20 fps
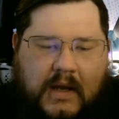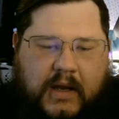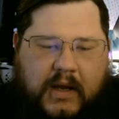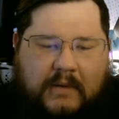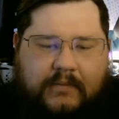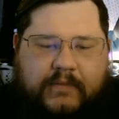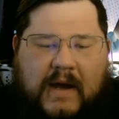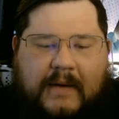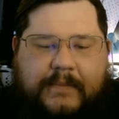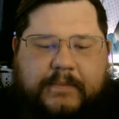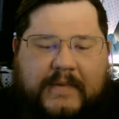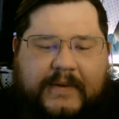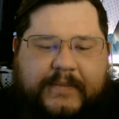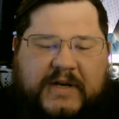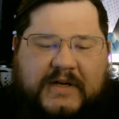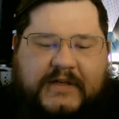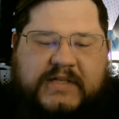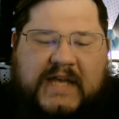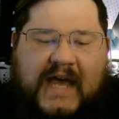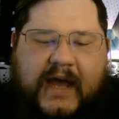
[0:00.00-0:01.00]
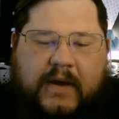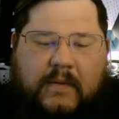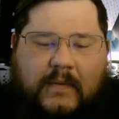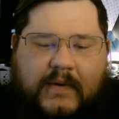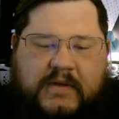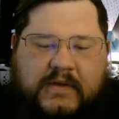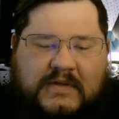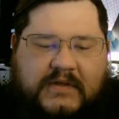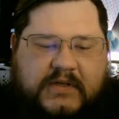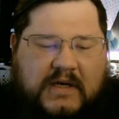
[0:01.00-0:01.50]
He rubbed Mimir's head
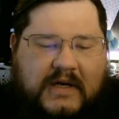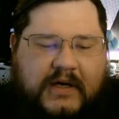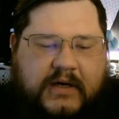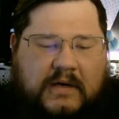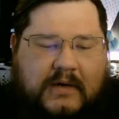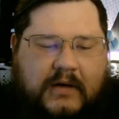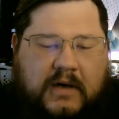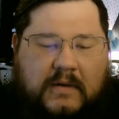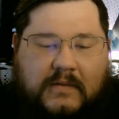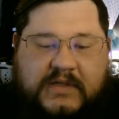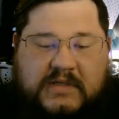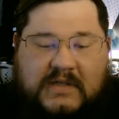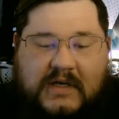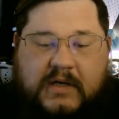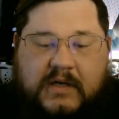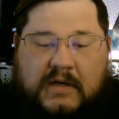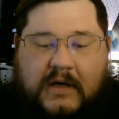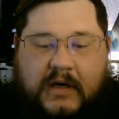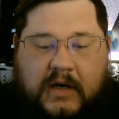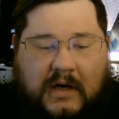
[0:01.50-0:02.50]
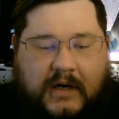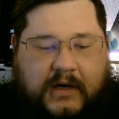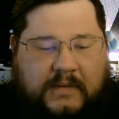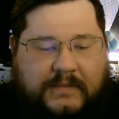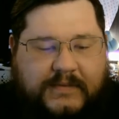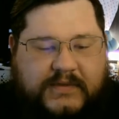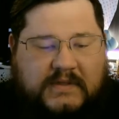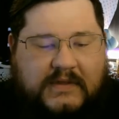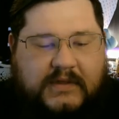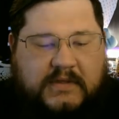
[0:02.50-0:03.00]
with certain
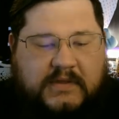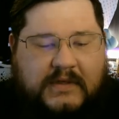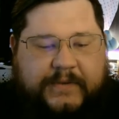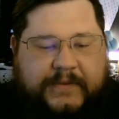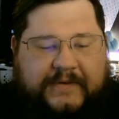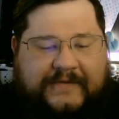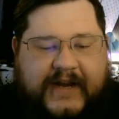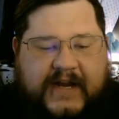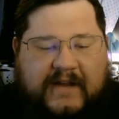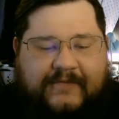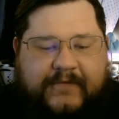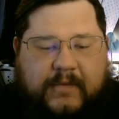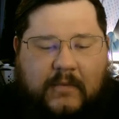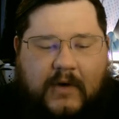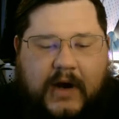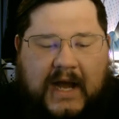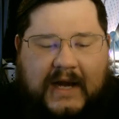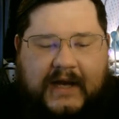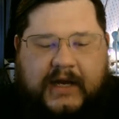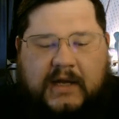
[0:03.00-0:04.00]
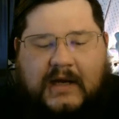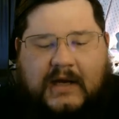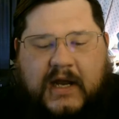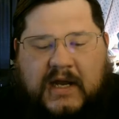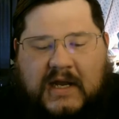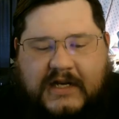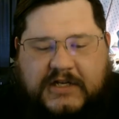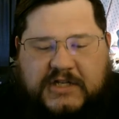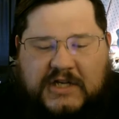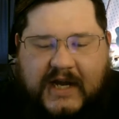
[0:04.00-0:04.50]
herbs to prevent it from rotting,
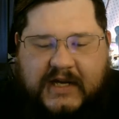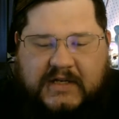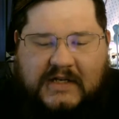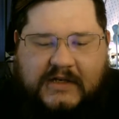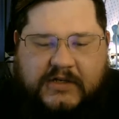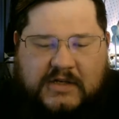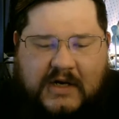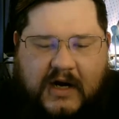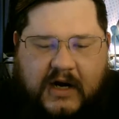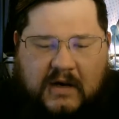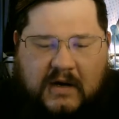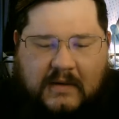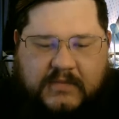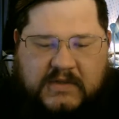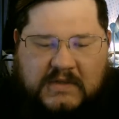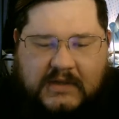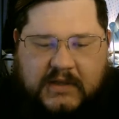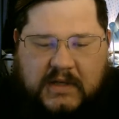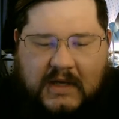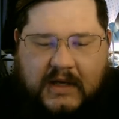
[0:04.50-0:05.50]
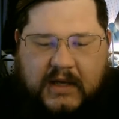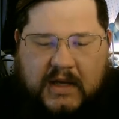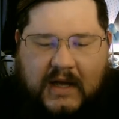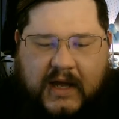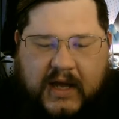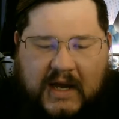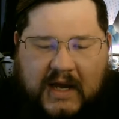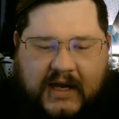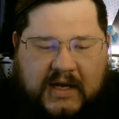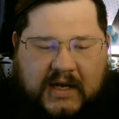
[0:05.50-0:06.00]
and he chanted charms
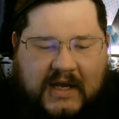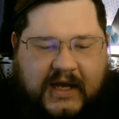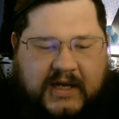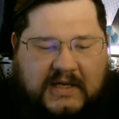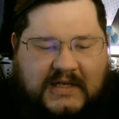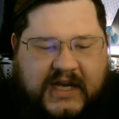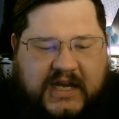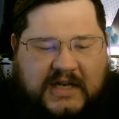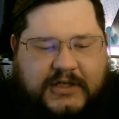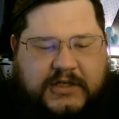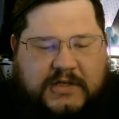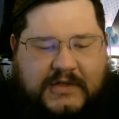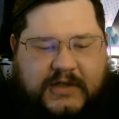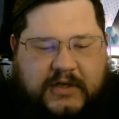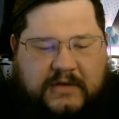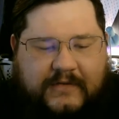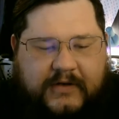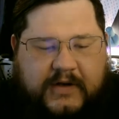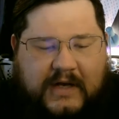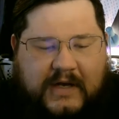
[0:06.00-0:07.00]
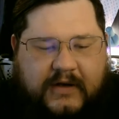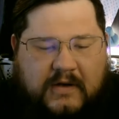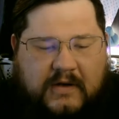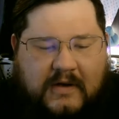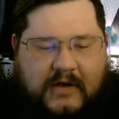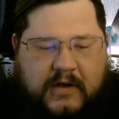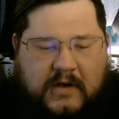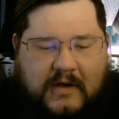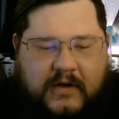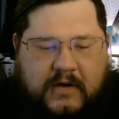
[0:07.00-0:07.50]
and incantations over it,
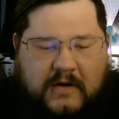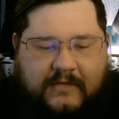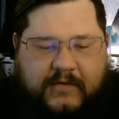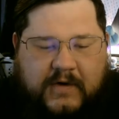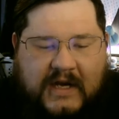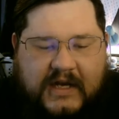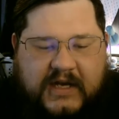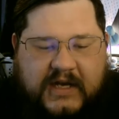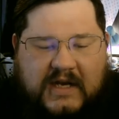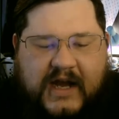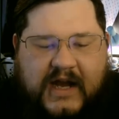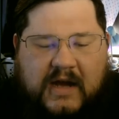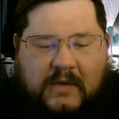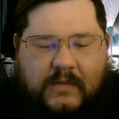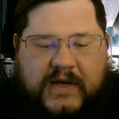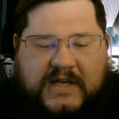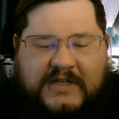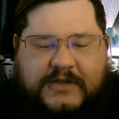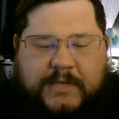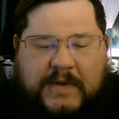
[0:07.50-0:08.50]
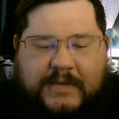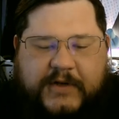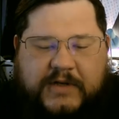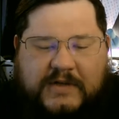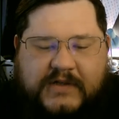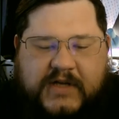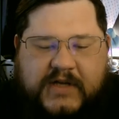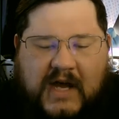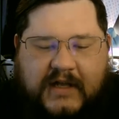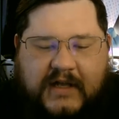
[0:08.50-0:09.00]
for he did not wish
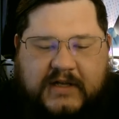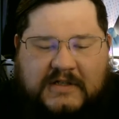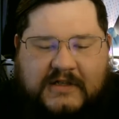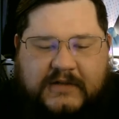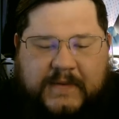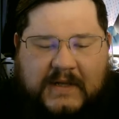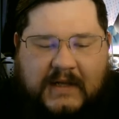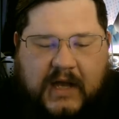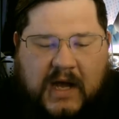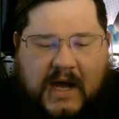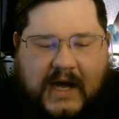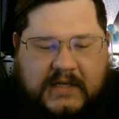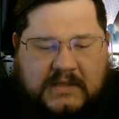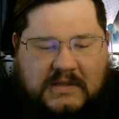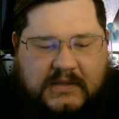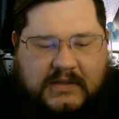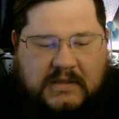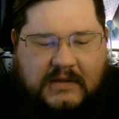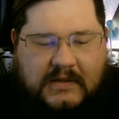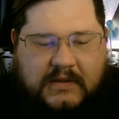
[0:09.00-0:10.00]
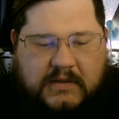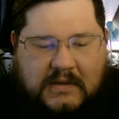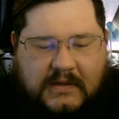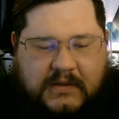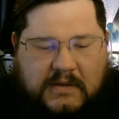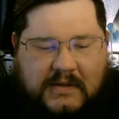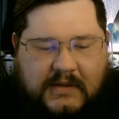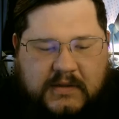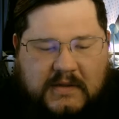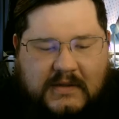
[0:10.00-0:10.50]
Mimir's knowledge to be lost.
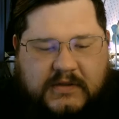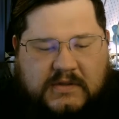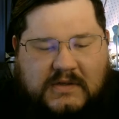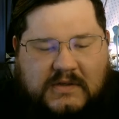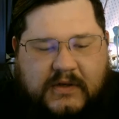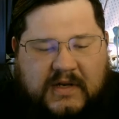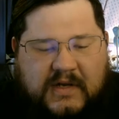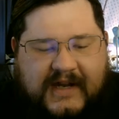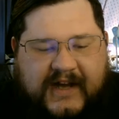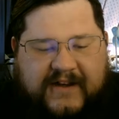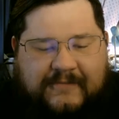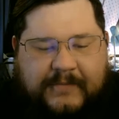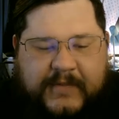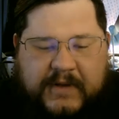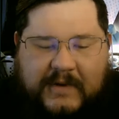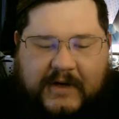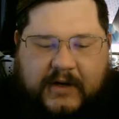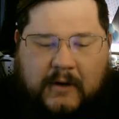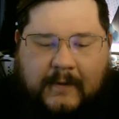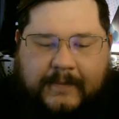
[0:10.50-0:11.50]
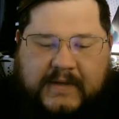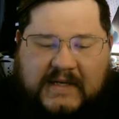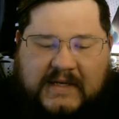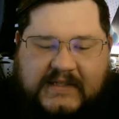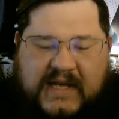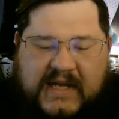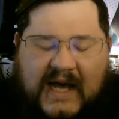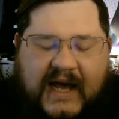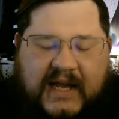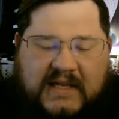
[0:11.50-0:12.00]
Soon enough, Mimir opened
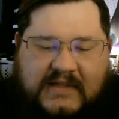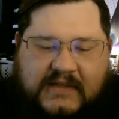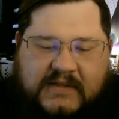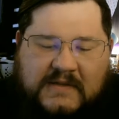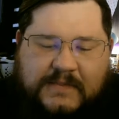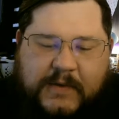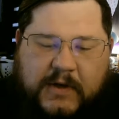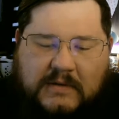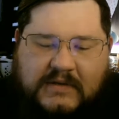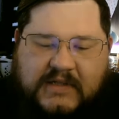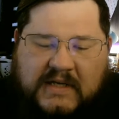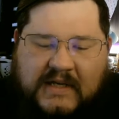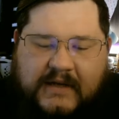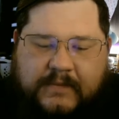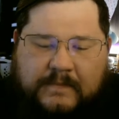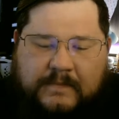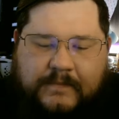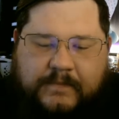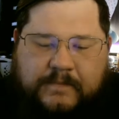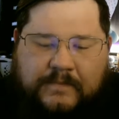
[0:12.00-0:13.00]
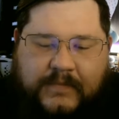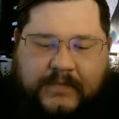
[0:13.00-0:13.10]
his eyes and spoke to him.